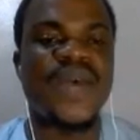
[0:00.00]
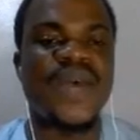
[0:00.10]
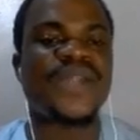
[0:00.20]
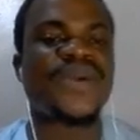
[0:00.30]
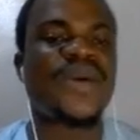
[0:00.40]

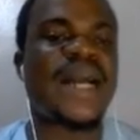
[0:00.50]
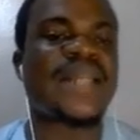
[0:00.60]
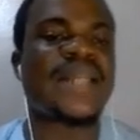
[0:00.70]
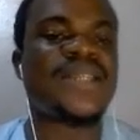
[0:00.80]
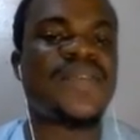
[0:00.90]
When the roll
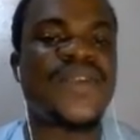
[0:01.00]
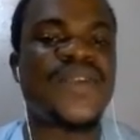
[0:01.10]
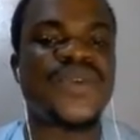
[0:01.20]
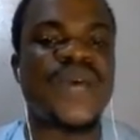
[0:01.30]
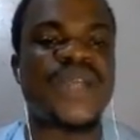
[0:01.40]
card is given
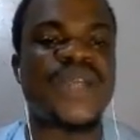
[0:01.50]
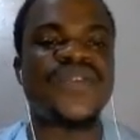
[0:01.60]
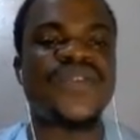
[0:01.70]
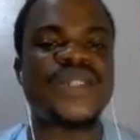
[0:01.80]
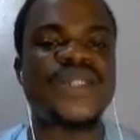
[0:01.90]
to you and
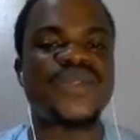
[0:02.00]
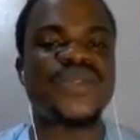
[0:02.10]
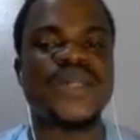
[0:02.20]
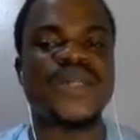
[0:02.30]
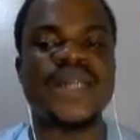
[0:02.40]
you've read through
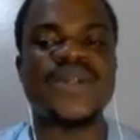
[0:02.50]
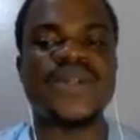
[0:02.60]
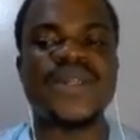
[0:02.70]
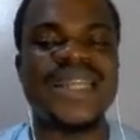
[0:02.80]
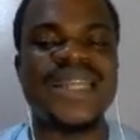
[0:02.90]
and you are
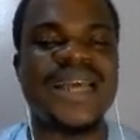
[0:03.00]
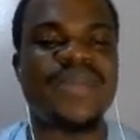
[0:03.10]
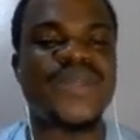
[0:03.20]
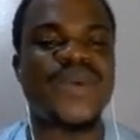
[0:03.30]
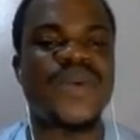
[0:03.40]
not clear
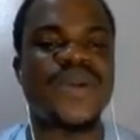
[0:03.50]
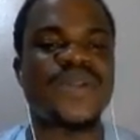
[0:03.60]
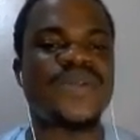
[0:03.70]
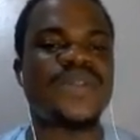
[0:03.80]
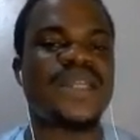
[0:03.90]
about one or
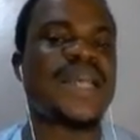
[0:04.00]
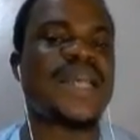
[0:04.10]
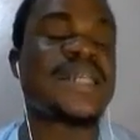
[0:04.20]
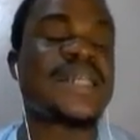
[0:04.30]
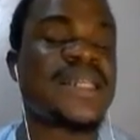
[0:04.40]
two things,
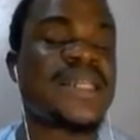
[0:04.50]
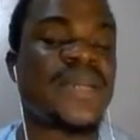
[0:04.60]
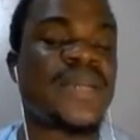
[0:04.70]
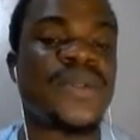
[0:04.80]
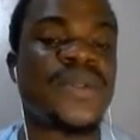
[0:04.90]
ask the
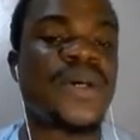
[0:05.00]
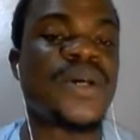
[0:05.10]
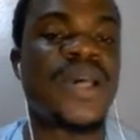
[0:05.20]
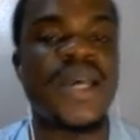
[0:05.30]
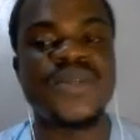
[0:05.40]
interlocutor
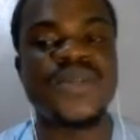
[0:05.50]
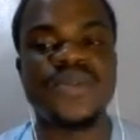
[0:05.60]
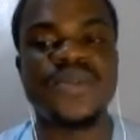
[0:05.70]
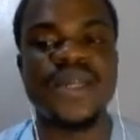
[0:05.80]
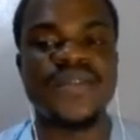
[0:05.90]
to
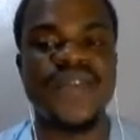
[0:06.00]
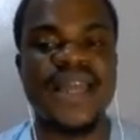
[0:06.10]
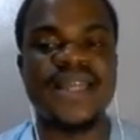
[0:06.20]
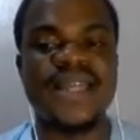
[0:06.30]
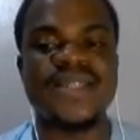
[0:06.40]
clarify
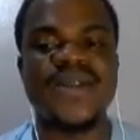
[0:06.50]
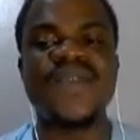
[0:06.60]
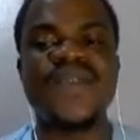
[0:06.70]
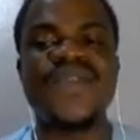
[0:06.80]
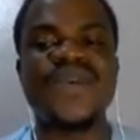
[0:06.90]
things.
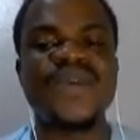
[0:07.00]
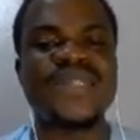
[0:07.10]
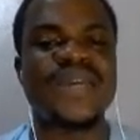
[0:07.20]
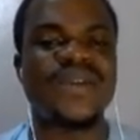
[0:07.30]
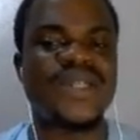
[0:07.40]
Or if the rules
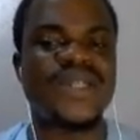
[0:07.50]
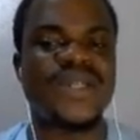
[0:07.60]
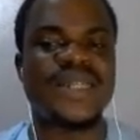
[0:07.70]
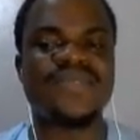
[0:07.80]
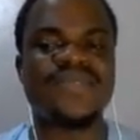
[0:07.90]
and
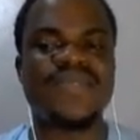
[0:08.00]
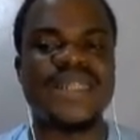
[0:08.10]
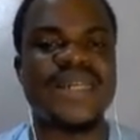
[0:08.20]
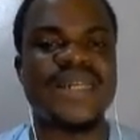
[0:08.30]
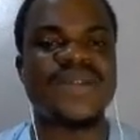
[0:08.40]
regulations that is
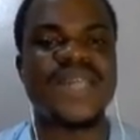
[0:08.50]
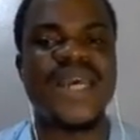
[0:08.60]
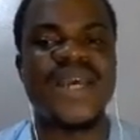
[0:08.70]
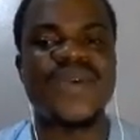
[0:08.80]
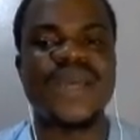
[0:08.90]
meted out,
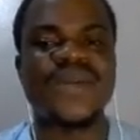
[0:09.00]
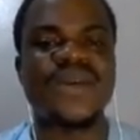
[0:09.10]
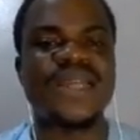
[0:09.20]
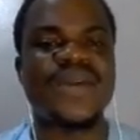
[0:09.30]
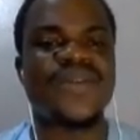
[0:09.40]
you are not
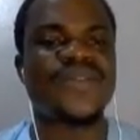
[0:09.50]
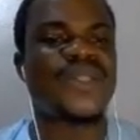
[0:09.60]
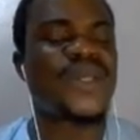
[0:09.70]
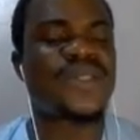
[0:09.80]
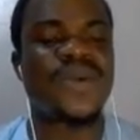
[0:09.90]
clear of,
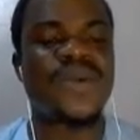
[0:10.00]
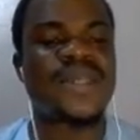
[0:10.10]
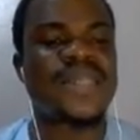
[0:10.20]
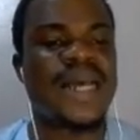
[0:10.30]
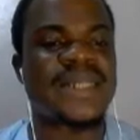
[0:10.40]
just
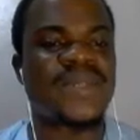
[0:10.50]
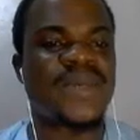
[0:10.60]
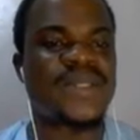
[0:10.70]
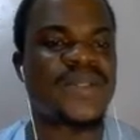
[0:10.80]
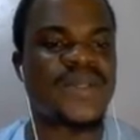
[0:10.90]
always ask
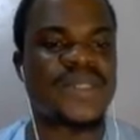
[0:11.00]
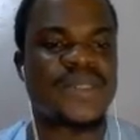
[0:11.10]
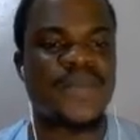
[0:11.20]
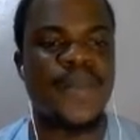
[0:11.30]
questions.